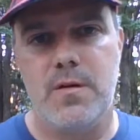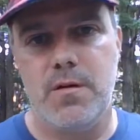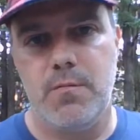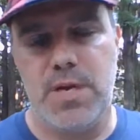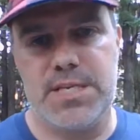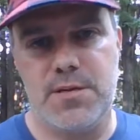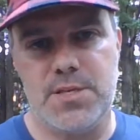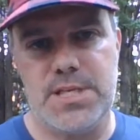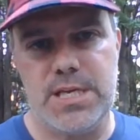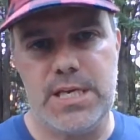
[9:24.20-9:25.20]
Mexico
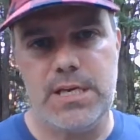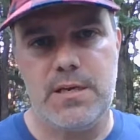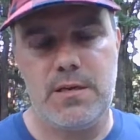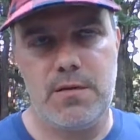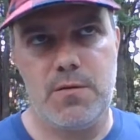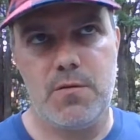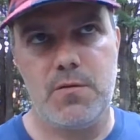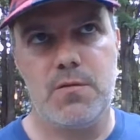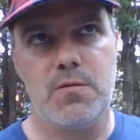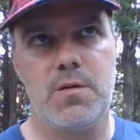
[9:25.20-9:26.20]
City
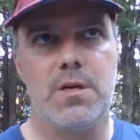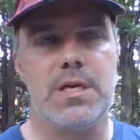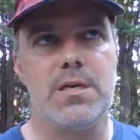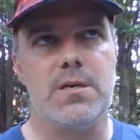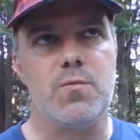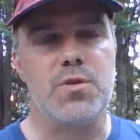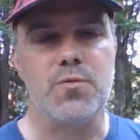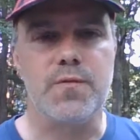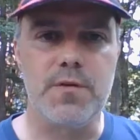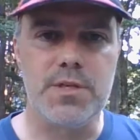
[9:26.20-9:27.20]
was
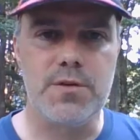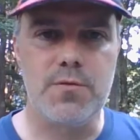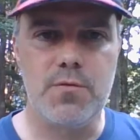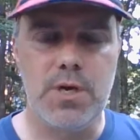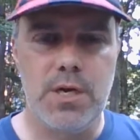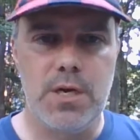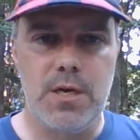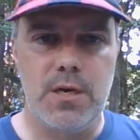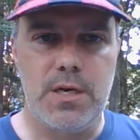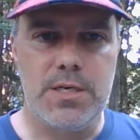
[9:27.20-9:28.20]
referred to
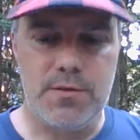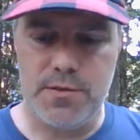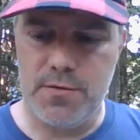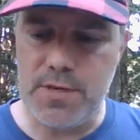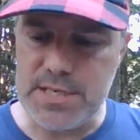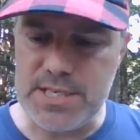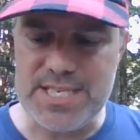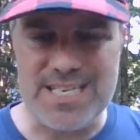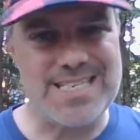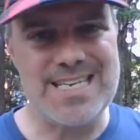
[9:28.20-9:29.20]
until
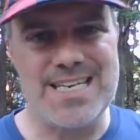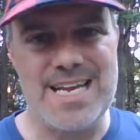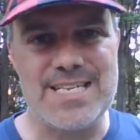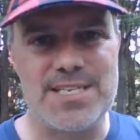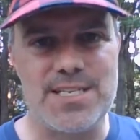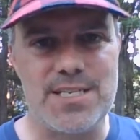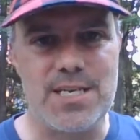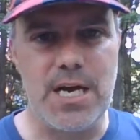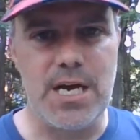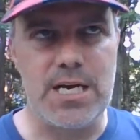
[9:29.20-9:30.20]
2016 as
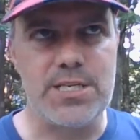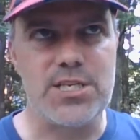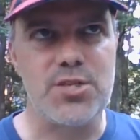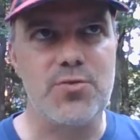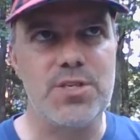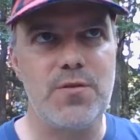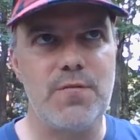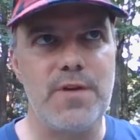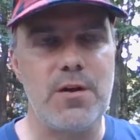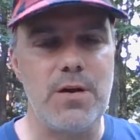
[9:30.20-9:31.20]
Distrito
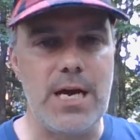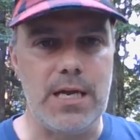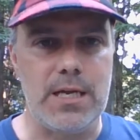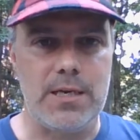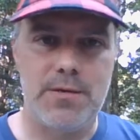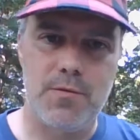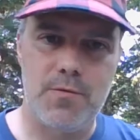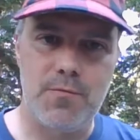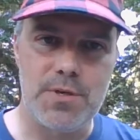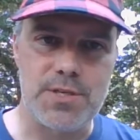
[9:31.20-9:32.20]
Federal,
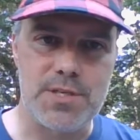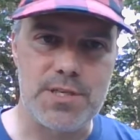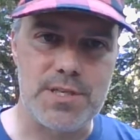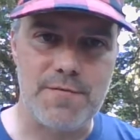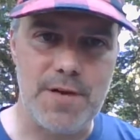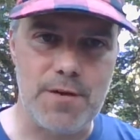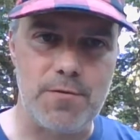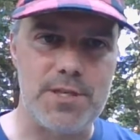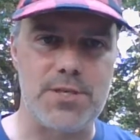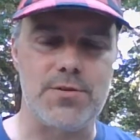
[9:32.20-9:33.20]
which is the
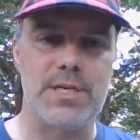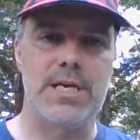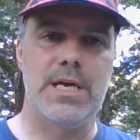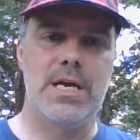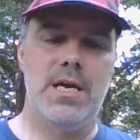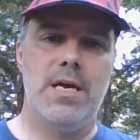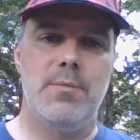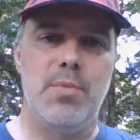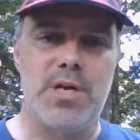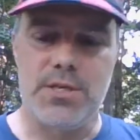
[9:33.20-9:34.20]
federal district.
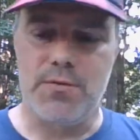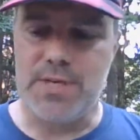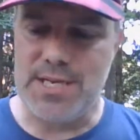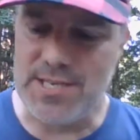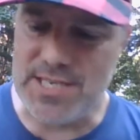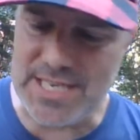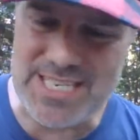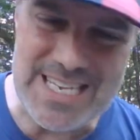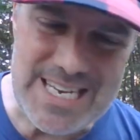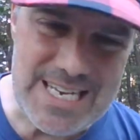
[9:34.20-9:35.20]
But in
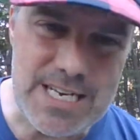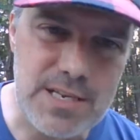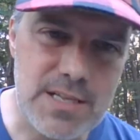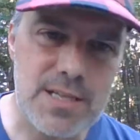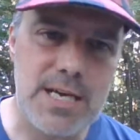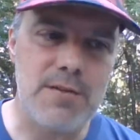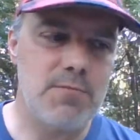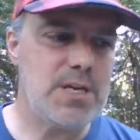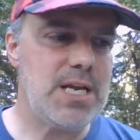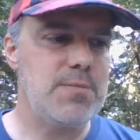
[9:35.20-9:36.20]
2016, they
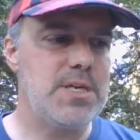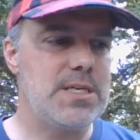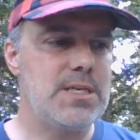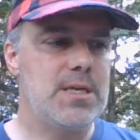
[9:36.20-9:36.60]
renamed it